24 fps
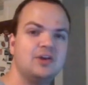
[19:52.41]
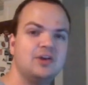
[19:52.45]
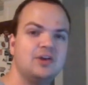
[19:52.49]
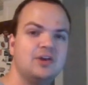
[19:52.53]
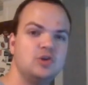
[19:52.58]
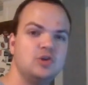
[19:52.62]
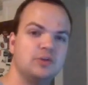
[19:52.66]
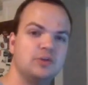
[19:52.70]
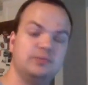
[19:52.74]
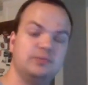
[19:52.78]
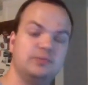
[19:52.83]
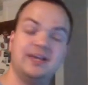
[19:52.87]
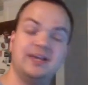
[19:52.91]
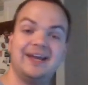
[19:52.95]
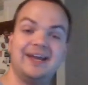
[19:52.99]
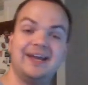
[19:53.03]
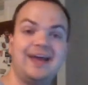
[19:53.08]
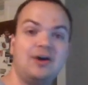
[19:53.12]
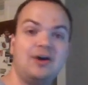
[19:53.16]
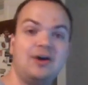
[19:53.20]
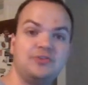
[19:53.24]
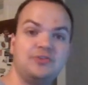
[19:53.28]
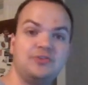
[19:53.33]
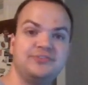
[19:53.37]
You can play it
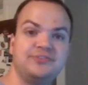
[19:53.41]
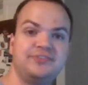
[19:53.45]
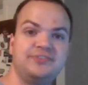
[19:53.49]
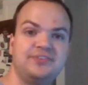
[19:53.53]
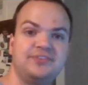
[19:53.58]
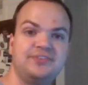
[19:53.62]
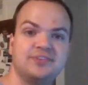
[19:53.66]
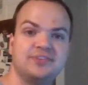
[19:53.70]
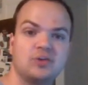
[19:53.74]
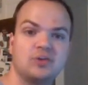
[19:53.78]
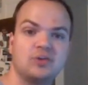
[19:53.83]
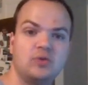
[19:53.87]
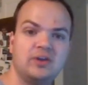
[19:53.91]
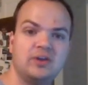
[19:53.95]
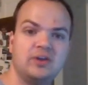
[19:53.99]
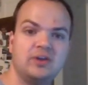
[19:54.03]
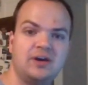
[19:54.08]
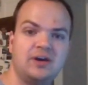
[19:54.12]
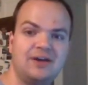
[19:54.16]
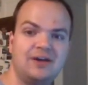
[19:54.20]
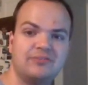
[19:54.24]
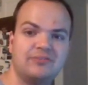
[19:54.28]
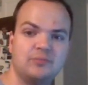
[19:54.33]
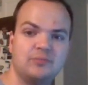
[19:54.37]
out since it is
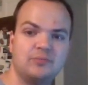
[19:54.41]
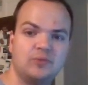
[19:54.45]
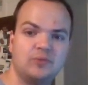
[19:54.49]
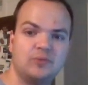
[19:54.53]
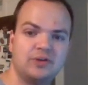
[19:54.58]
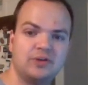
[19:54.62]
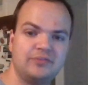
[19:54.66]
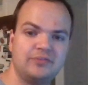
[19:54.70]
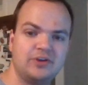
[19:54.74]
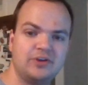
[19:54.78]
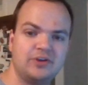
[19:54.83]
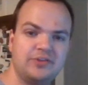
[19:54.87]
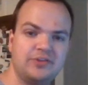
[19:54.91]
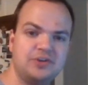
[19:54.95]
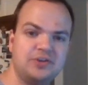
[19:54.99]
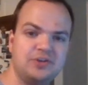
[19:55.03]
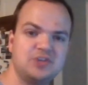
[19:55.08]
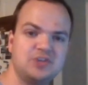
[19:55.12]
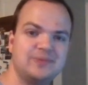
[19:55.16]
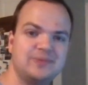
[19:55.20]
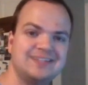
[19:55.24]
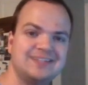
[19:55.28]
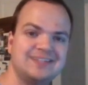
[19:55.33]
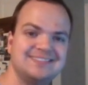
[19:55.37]
from one of your other
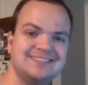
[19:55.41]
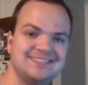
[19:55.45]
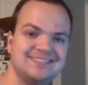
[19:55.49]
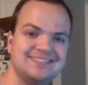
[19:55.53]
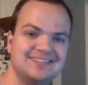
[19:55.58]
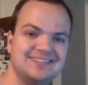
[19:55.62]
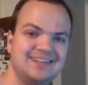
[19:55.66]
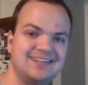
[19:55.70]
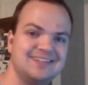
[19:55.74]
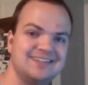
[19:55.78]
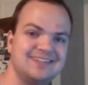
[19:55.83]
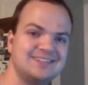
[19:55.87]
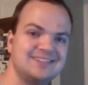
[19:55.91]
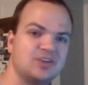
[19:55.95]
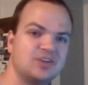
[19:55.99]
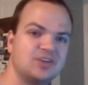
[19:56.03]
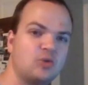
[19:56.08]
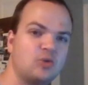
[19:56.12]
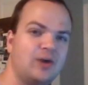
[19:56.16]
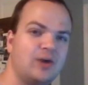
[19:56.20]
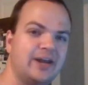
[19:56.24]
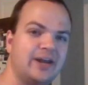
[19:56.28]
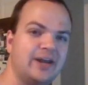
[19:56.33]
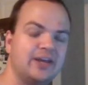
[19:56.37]
Digimon, since it is an
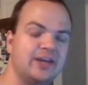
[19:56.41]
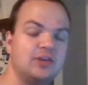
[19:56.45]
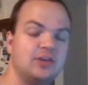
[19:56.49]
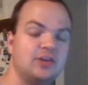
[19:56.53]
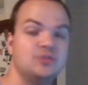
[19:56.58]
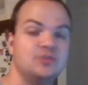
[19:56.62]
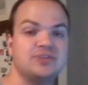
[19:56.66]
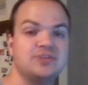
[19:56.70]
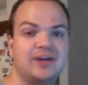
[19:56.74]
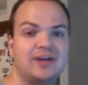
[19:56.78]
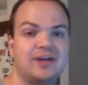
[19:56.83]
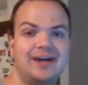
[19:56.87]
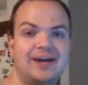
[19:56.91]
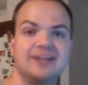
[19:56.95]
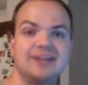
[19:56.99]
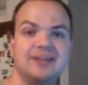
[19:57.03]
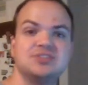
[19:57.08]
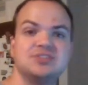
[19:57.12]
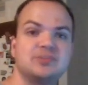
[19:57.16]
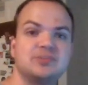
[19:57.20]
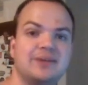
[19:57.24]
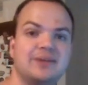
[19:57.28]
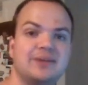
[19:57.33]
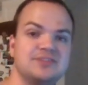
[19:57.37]
aquatic, using
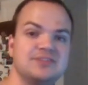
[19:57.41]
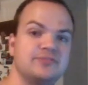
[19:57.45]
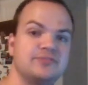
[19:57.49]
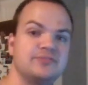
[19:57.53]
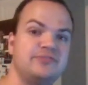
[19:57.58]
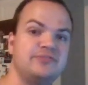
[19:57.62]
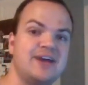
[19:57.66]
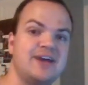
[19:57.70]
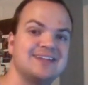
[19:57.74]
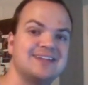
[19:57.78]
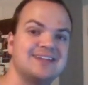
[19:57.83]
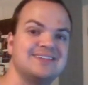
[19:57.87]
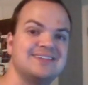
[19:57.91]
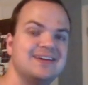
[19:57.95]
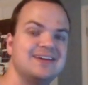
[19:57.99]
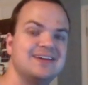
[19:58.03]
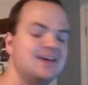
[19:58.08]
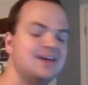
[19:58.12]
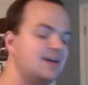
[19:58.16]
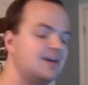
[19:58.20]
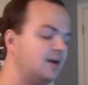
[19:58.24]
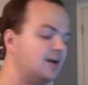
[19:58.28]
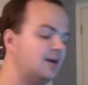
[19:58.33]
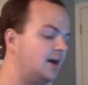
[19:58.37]
Aegisdramon's effect.
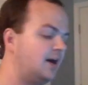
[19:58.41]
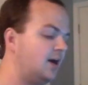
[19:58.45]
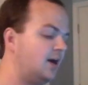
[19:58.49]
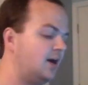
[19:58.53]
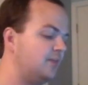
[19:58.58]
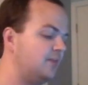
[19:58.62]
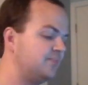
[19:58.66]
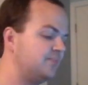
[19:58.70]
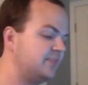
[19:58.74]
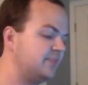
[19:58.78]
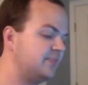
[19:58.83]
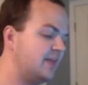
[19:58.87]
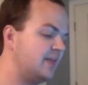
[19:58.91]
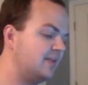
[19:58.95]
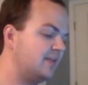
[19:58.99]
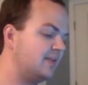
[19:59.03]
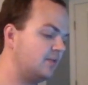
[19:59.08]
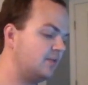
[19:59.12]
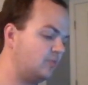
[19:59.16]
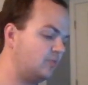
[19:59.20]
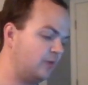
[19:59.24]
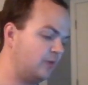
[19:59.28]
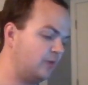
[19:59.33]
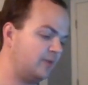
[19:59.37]
Then
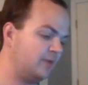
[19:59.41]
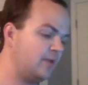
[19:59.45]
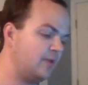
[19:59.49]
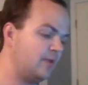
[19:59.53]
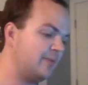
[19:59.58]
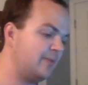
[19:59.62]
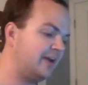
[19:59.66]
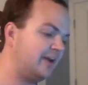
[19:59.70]
Waymon